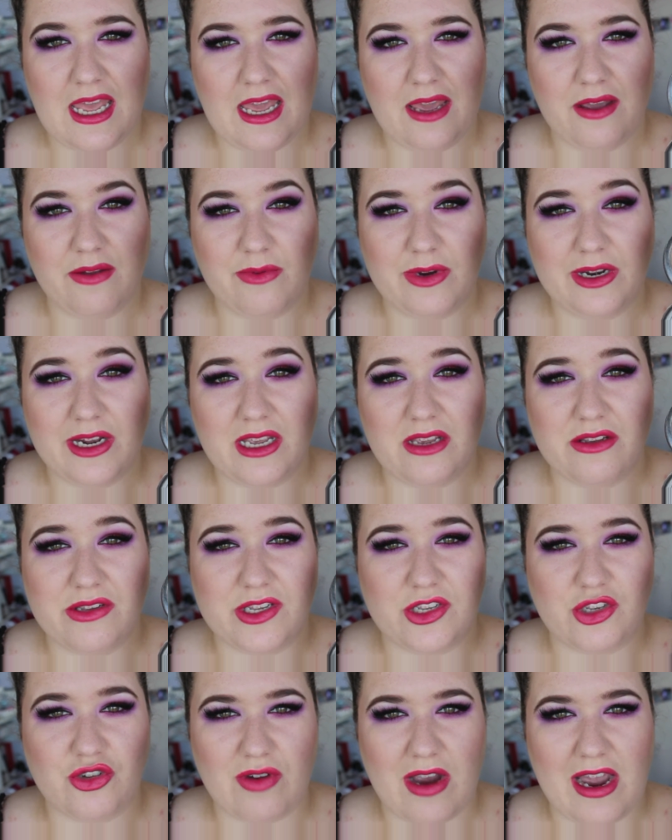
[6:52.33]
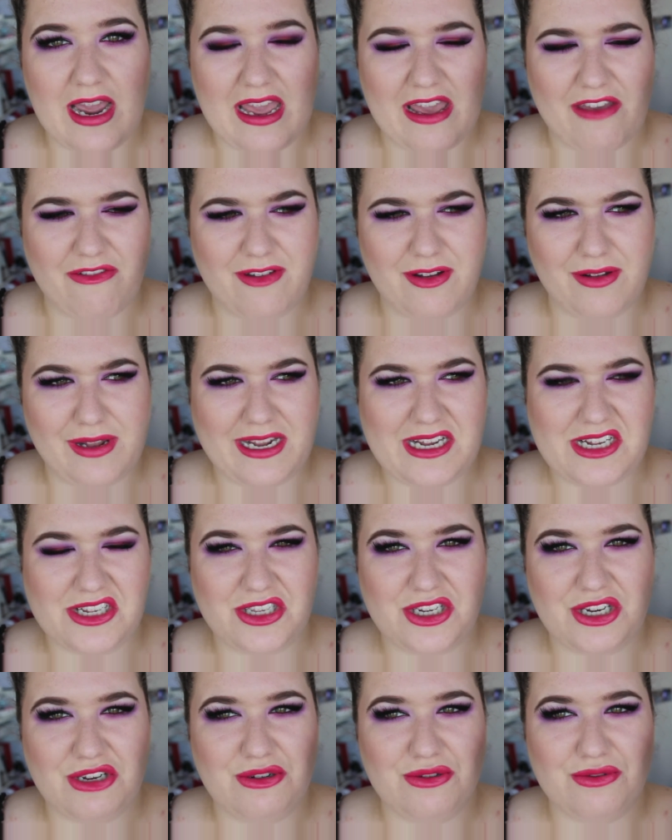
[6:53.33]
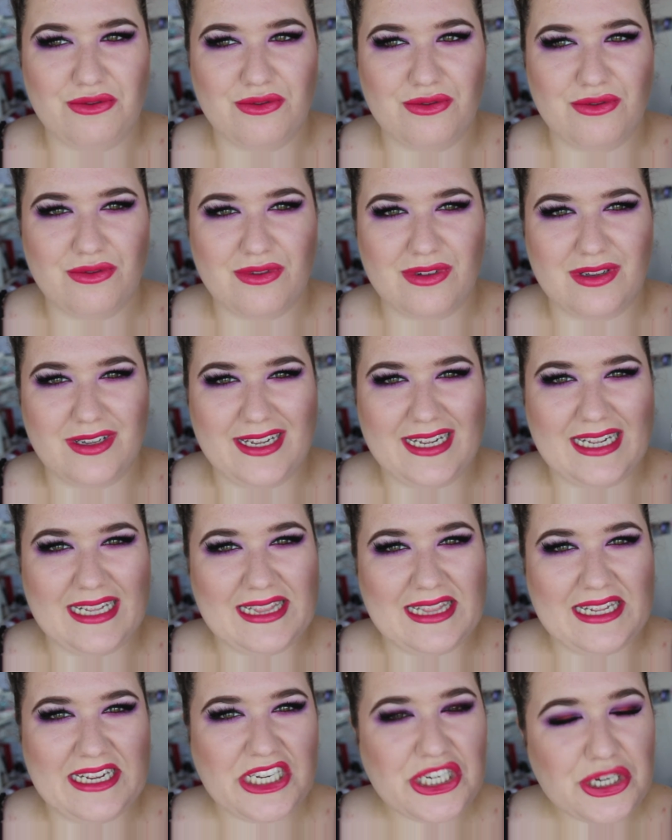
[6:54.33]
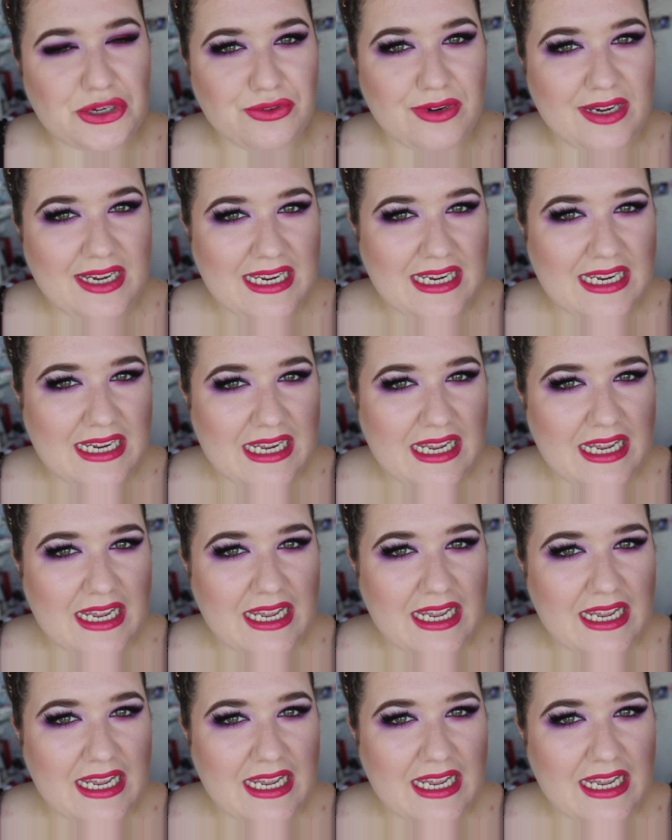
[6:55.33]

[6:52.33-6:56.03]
And when I use it dry, I feel like it's too glittery.